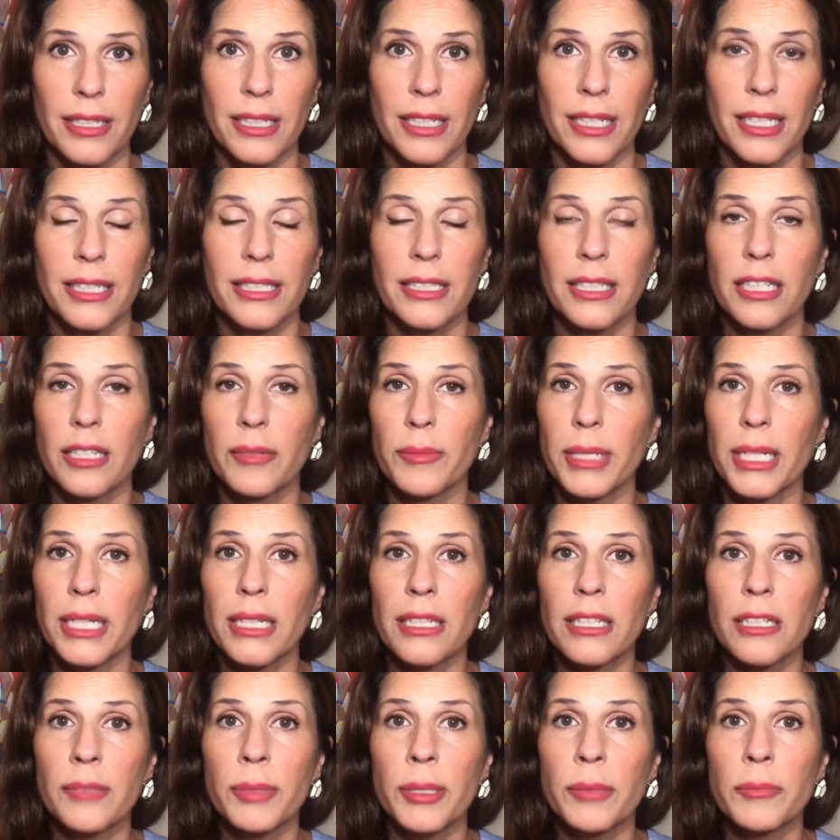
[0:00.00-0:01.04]
It's going to be a
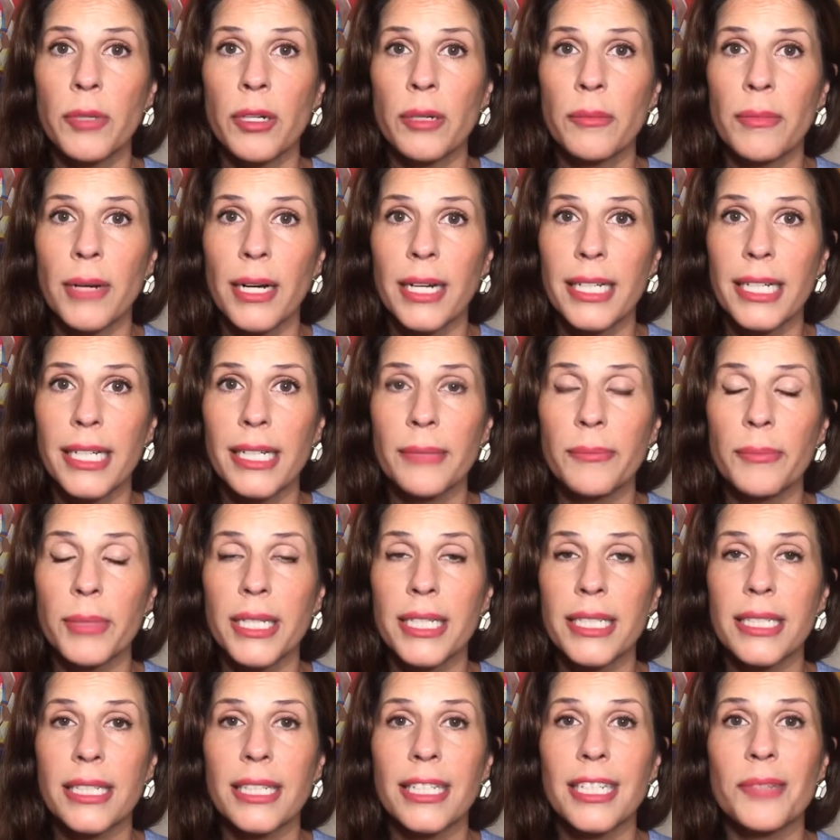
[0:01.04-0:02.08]
little bit more money, but
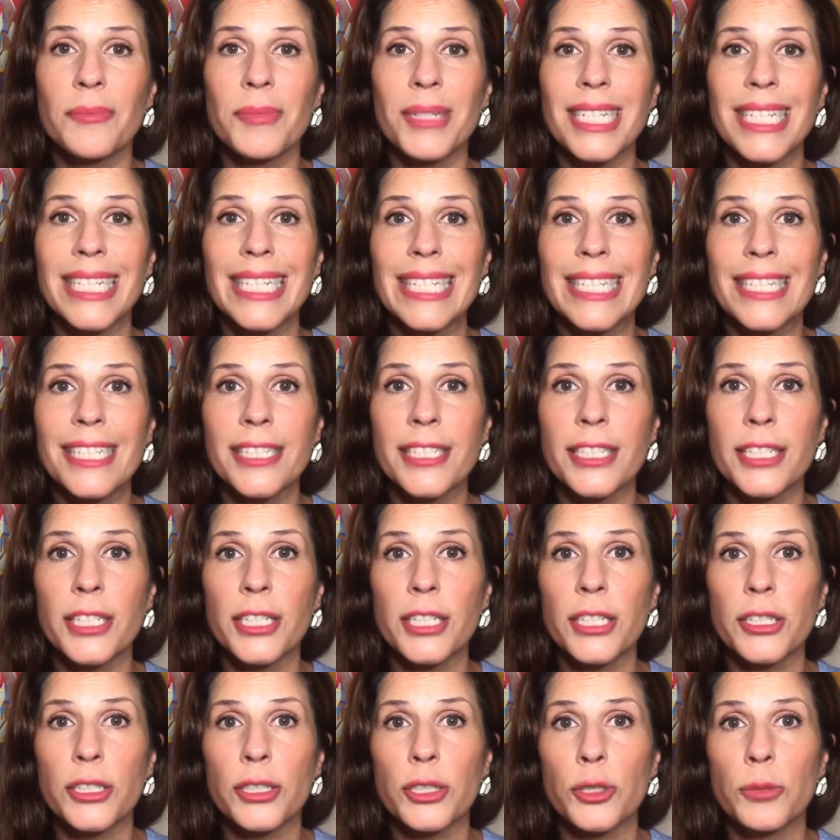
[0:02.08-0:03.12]
it's going to be
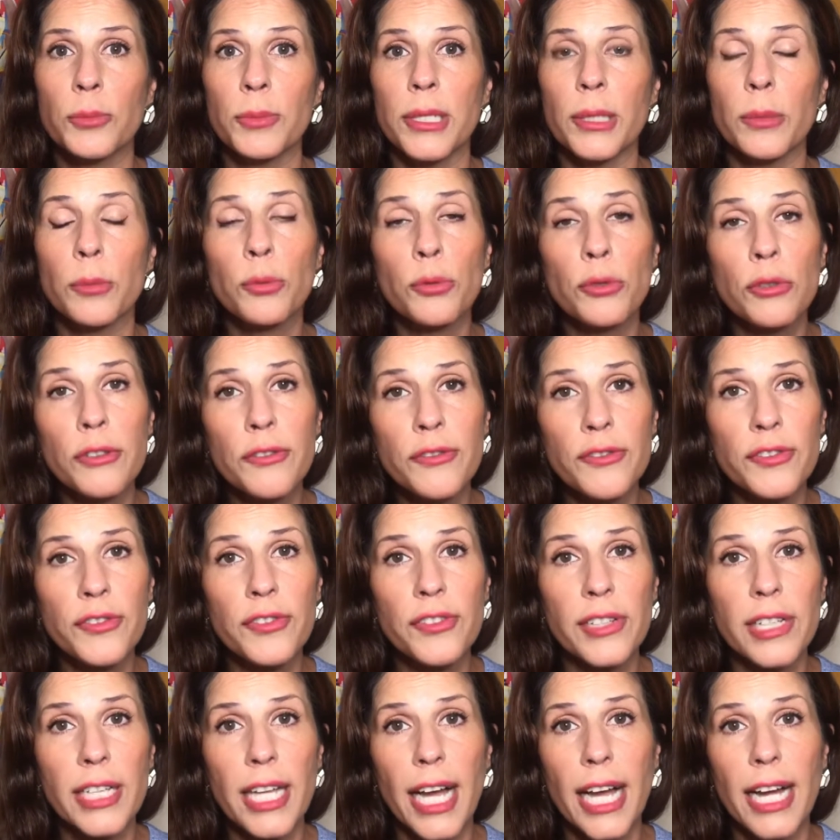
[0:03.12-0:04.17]
easier to be approved for
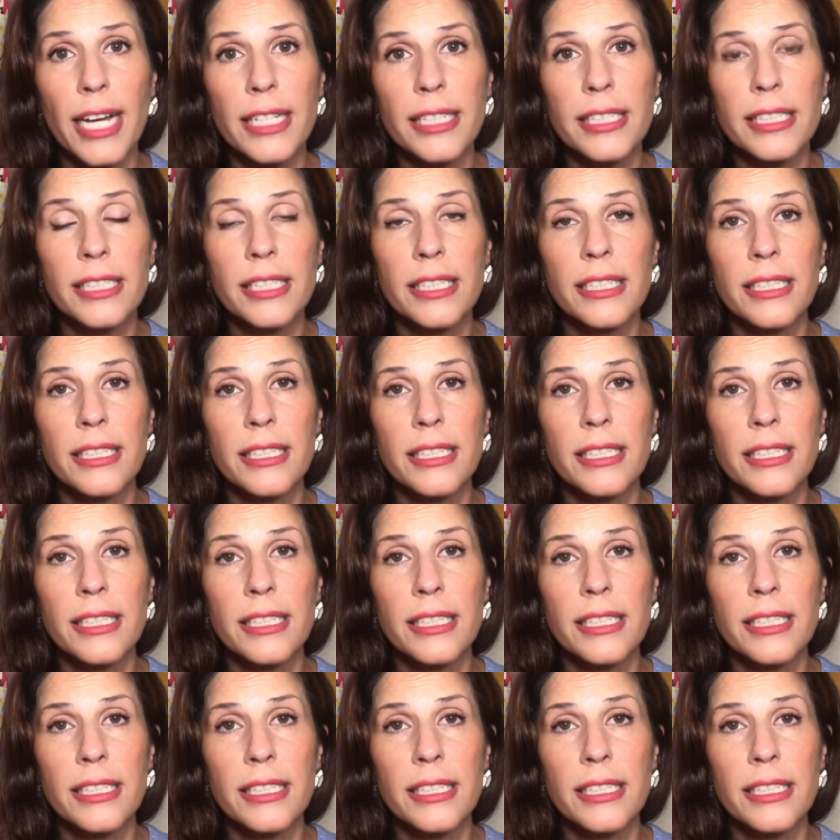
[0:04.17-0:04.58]
that.